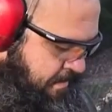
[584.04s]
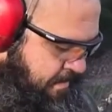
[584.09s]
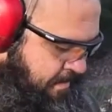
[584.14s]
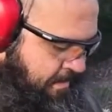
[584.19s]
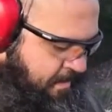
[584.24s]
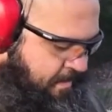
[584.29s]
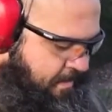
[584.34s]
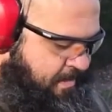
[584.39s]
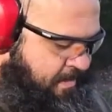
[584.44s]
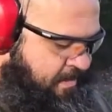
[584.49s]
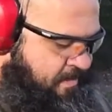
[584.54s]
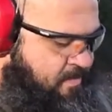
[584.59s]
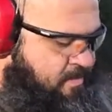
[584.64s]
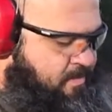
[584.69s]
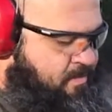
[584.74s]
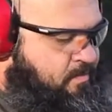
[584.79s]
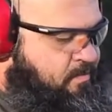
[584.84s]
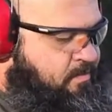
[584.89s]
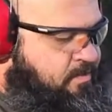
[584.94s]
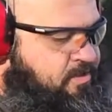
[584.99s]
Again,
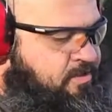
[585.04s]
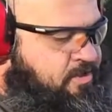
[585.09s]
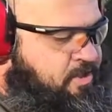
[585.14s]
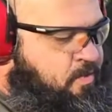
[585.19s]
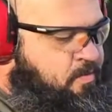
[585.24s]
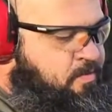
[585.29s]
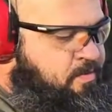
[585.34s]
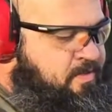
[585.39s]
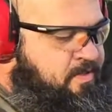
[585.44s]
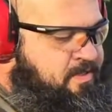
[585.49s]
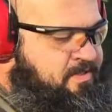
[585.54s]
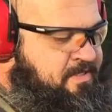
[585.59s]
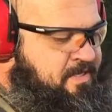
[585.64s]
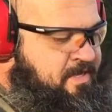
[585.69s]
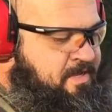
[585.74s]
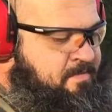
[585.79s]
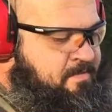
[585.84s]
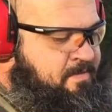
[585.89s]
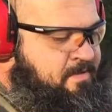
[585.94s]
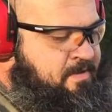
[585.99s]
we just open this
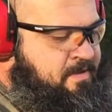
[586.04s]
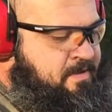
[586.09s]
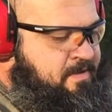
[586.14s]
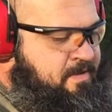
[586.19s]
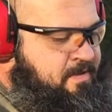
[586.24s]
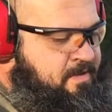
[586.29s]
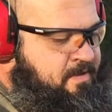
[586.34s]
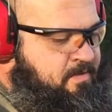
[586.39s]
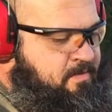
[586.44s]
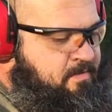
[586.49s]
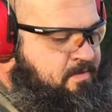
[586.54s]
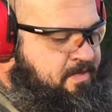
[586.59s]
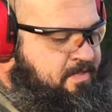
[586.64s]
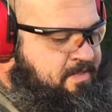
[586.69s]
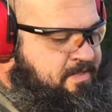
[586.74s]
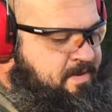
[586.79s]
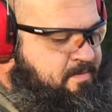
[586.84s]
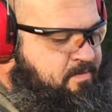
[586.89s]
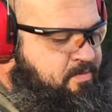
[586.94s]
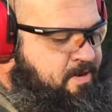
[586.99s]
up, we get
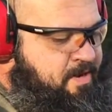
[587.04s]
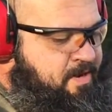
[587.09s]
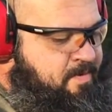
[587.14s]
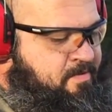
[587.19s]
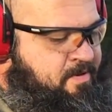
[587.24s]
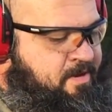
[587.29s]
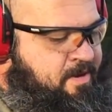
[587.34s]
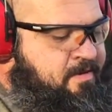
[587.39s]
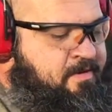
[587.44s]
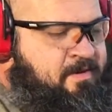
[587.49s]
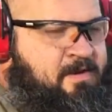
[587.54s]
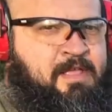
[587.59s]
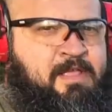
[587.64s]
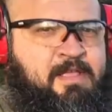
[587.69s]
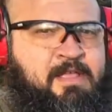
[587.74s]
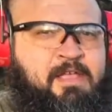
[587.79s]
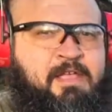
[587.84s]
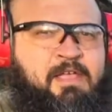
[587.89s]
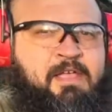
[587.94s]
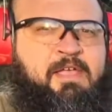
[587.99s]
that primer out,
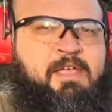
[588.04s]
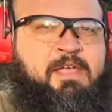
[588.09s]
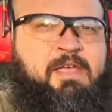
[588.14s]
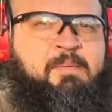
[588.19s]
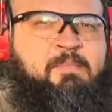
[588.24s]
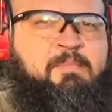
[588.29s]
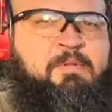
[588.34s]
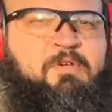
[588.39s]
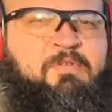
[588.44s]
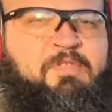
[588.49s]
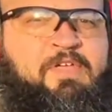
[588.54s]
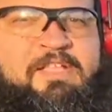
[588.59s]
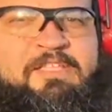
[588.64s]
and blow that